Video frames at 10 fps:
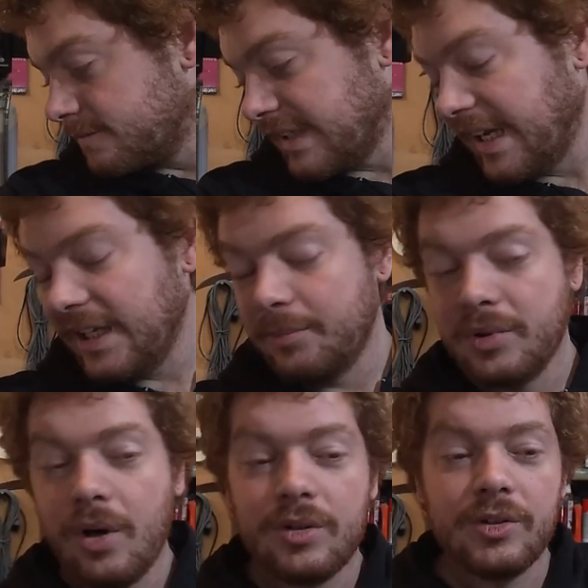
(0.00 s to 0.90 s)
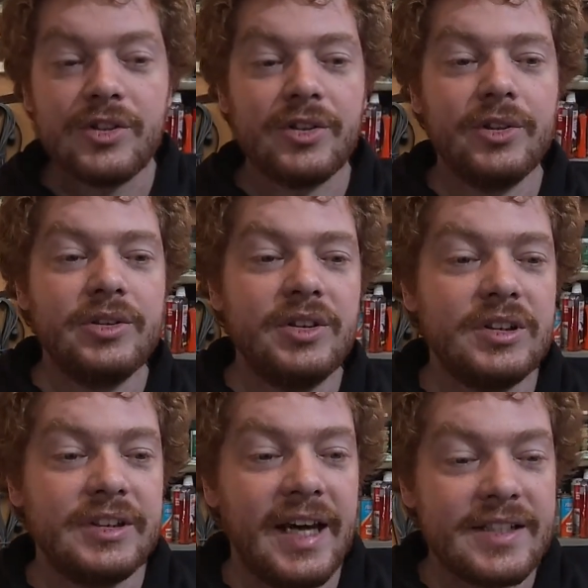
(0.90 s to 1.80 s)
Head block looks good,
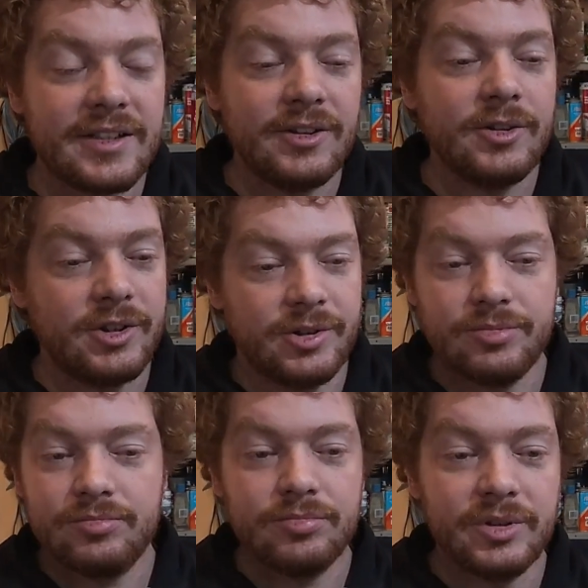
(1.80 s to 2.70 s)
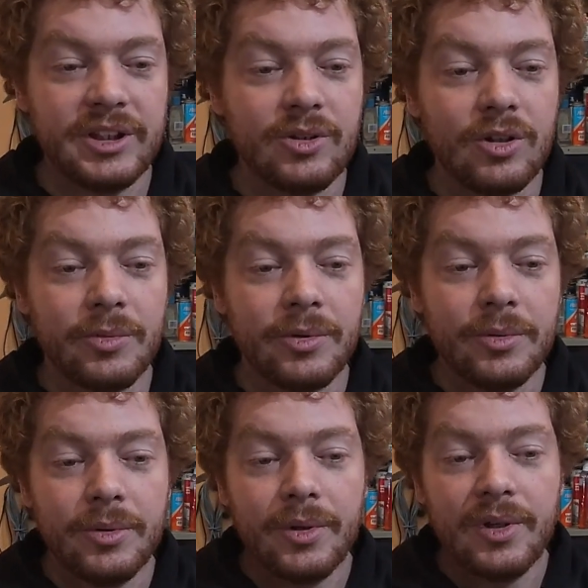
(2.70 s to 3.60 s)
gasket looks pretty
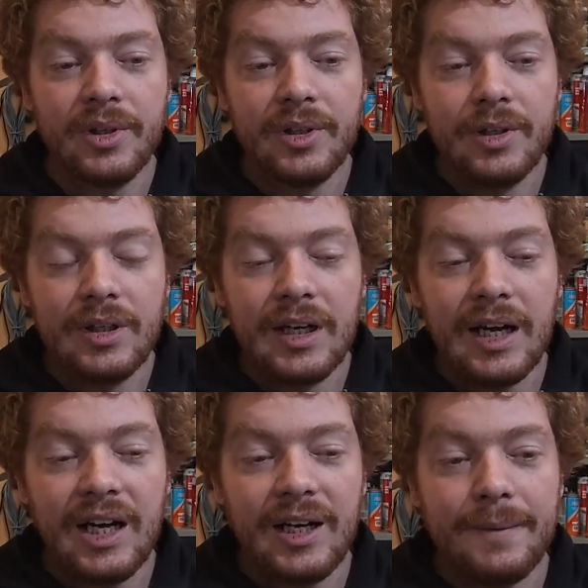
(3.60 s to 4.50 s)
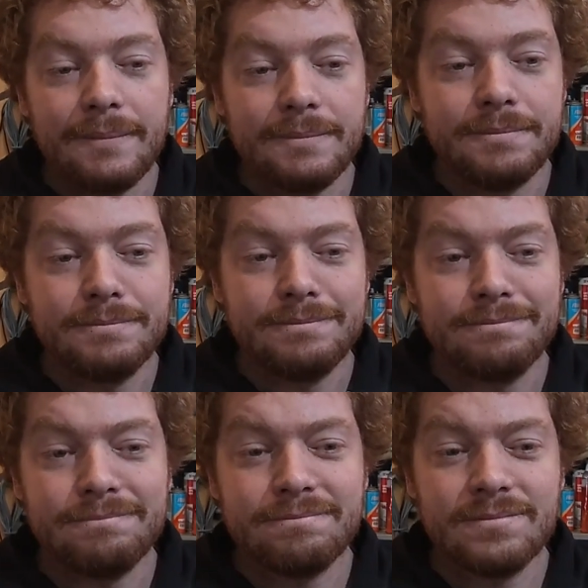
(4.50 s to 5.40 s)
normal.
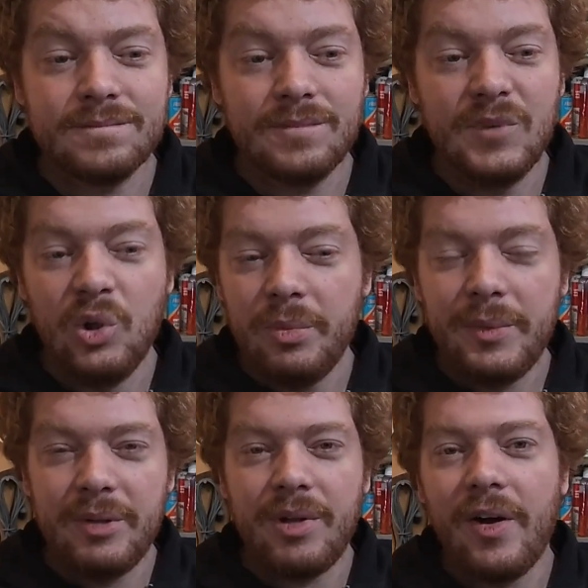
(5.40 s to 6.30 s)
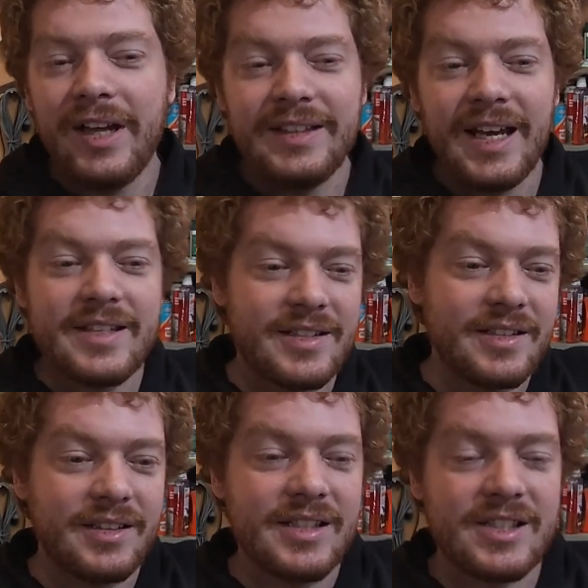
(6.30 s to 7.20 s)
Normally when you blow a head
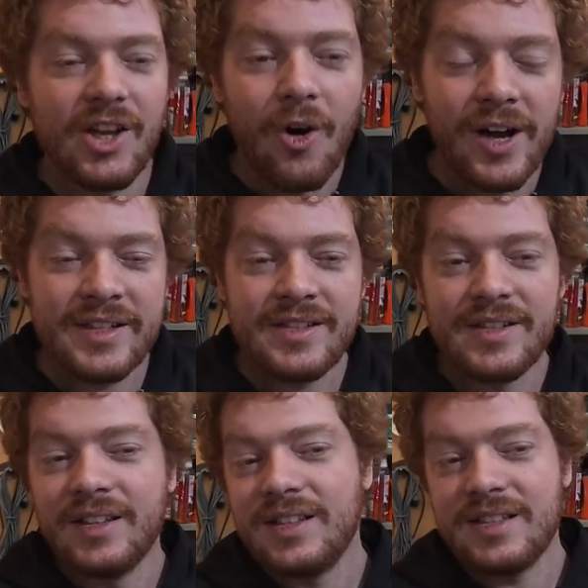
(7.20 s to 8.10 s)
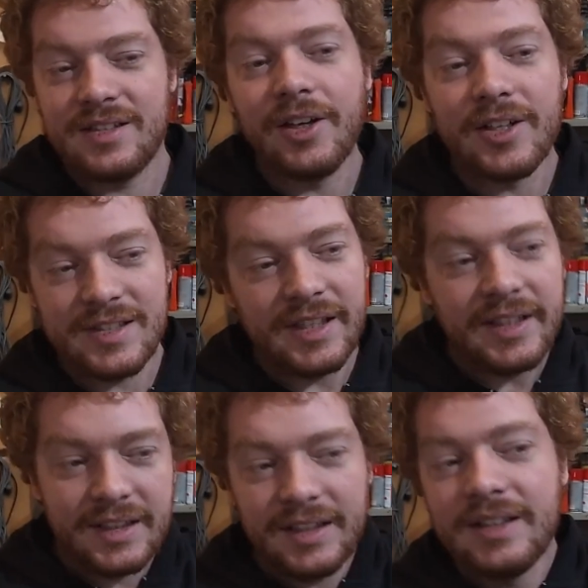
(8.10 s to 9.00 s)
gasket, there's signs that it's
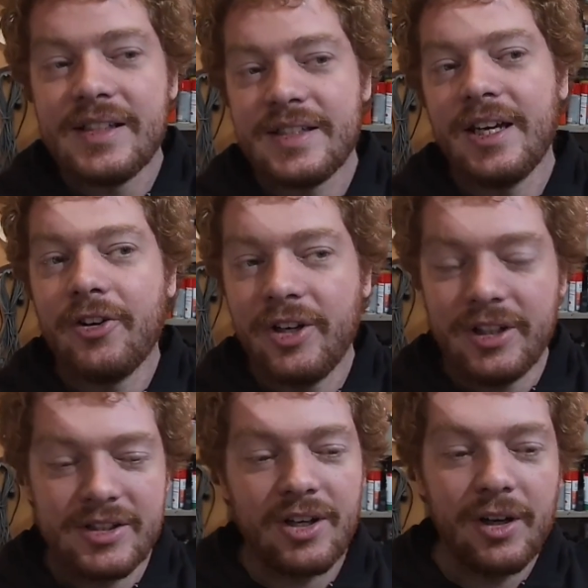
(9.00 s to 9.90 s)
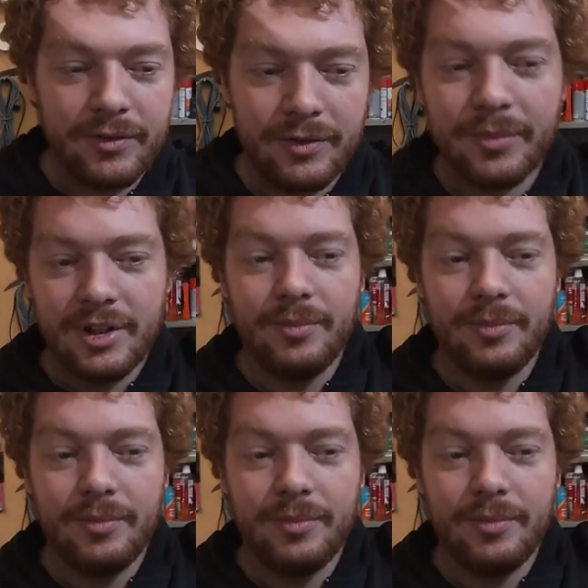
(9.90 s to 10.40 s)
leaking in this area, it's going from the